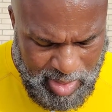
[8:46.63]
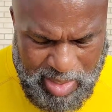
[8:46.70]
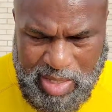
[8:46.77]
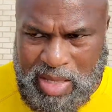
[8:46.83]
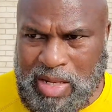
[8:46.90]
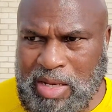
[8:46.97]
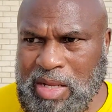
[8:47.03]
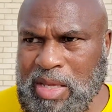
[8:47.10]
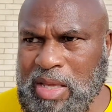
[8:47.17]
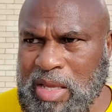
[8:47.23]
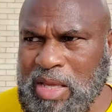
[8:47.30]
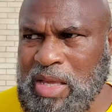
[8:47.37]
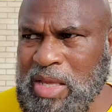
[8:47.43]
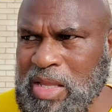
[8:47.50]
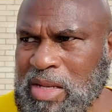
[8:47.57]
in the
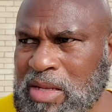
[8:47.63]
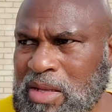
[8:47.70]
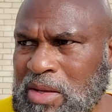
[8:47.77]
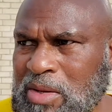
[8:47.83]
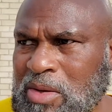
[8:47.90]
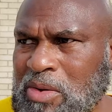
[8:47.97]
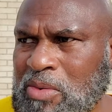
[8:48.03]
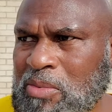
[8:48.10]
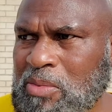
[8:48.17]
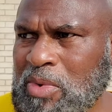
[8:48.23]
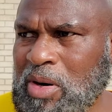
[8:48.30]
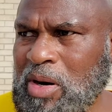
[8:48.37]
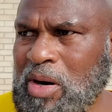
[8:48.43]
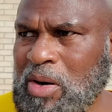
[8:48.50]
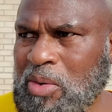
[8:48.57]
end
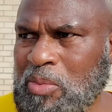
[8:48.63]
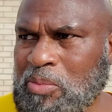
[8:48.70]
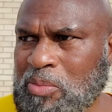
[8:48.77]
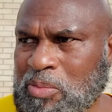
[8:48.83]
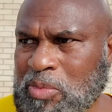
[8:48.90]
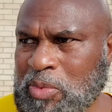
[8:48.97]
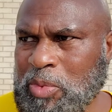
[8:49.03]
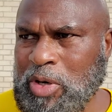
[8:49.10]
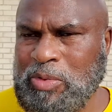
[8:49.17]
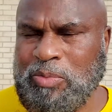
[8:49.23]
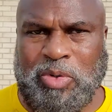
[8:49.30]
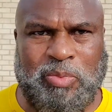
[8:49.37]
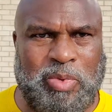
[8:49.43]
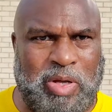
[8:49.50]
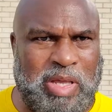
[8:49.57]
uh, would,
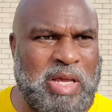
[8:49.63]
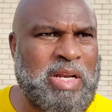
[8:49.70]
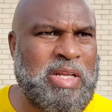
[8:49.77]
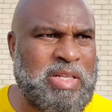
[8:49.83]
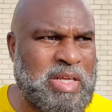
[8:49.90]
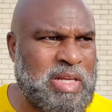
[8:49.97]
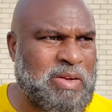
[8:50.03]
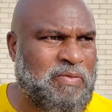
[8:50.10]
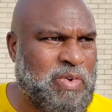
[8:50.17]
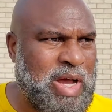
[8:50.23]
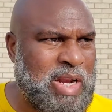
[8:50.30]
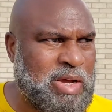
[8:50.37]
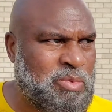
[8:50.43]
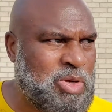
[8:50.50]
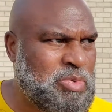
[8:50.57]
would
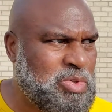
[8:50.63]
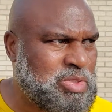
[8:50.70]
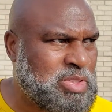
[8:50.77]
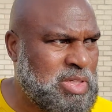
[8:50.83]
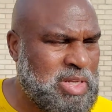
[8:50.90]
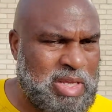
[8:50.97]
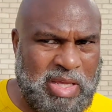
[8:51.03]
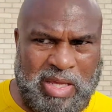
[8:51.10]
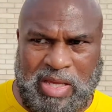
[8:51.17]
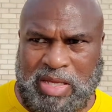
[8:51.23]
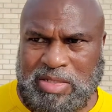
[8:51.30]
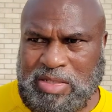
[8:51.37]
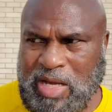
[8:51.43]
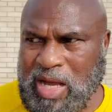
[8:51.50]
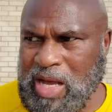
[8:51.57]
identify that we was in the
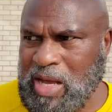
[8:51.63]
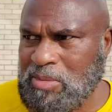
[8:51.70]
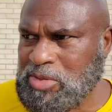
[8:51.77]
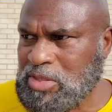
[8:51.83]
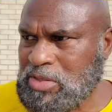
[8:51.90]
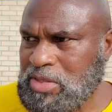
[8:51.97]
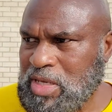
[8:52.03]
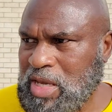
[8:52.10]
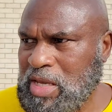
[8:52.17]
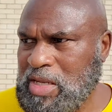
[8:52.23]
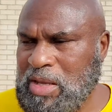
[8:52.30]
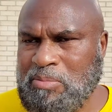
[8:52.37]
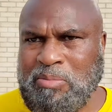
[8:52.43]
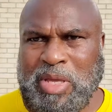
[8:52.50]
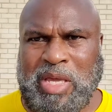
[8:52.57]
end times, he said
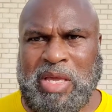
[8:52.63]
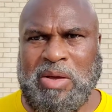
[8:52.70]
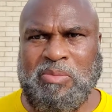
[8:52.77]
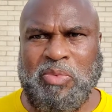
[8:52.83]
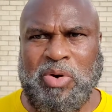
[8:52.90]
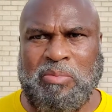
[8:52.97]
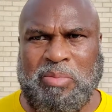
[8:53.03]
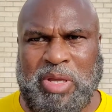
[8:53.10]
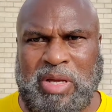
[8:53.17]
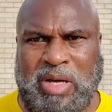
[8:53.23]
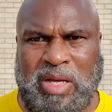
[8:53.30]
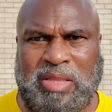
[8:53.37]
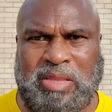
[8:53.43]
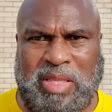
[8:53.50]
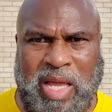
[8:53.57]
that men would be
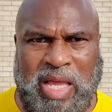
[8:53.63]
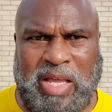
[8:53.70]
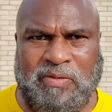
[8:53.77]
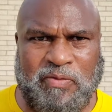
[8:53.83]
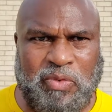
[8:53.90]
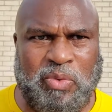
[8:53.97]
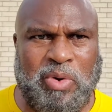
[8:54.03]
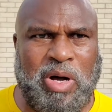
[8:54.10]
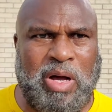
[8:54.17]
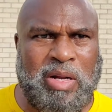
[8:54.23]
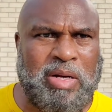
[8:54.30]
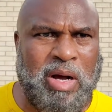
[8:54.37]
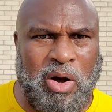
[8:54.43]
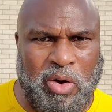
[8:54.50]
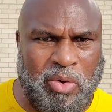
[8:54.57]
unthankful,
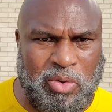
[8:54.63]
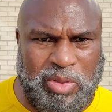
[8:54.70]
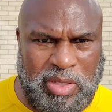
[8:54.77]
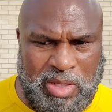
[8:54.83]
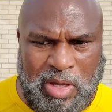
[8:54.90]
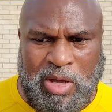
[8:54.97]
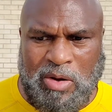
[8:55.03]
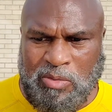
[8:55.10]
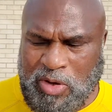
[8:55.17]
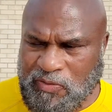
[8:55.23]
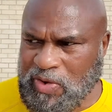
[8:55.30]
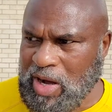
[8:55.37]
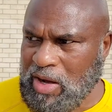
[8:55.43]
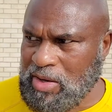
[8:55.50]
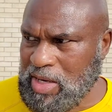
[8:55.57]
unholy,
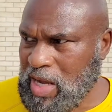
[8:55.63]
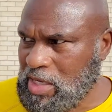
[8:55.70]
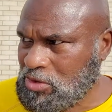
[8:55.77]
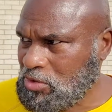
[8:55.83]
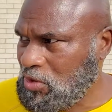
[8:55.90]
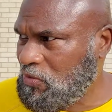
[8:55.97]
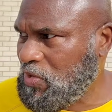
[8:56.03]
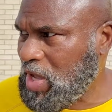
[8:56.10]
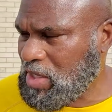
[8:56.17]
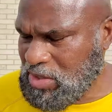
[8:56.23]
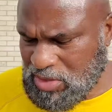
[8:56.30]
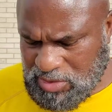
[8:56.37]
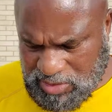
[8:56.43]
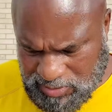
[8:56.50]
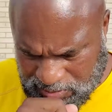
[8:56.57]
without natural
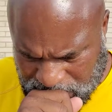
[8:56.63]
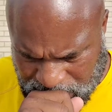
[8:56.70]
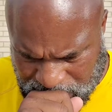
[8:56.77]
affections.